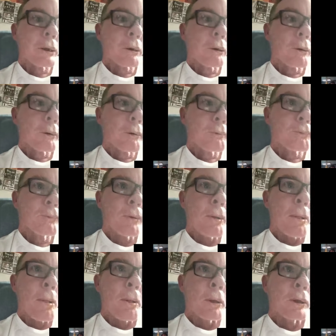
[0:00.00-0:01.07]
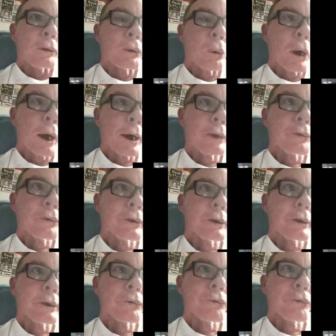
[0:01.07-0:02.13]
of high
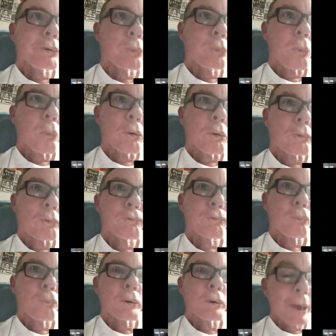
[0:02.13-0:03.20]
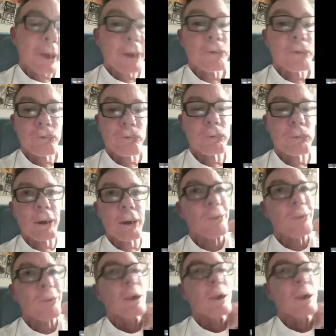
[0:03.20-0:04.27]
THC oils for cancer.
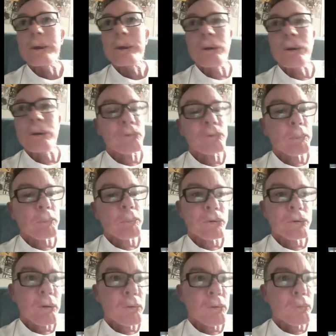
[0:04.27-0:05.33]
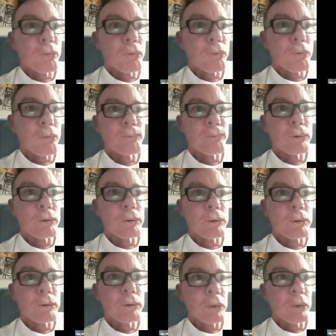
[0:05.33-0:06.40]
Now, some of these other things, if
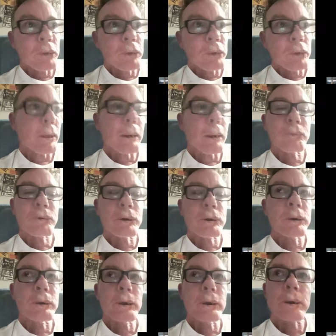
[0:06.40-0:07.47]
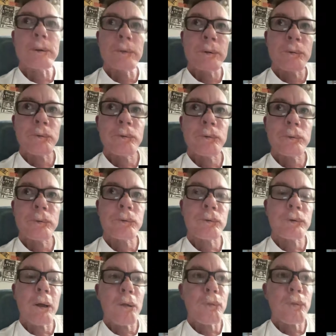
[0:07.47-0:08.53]
epilepsy, there's
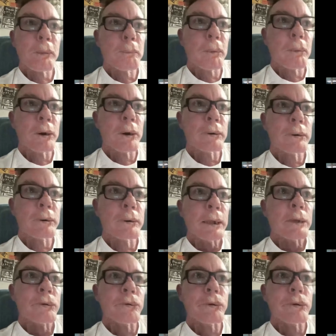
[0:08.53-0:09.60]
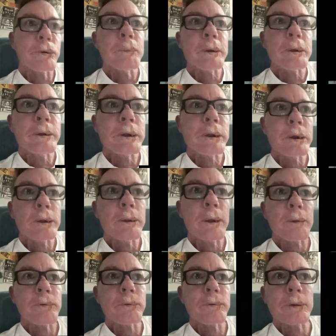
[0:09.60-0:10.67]
nothing but CBD.
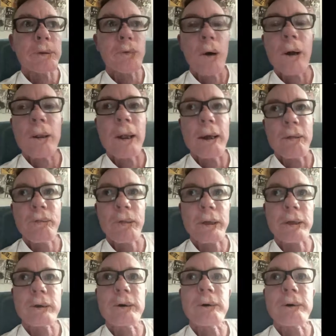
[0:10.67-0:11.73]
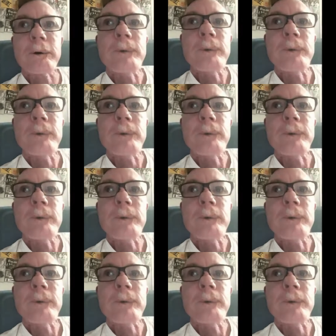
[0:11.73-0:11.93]
That's all I think of.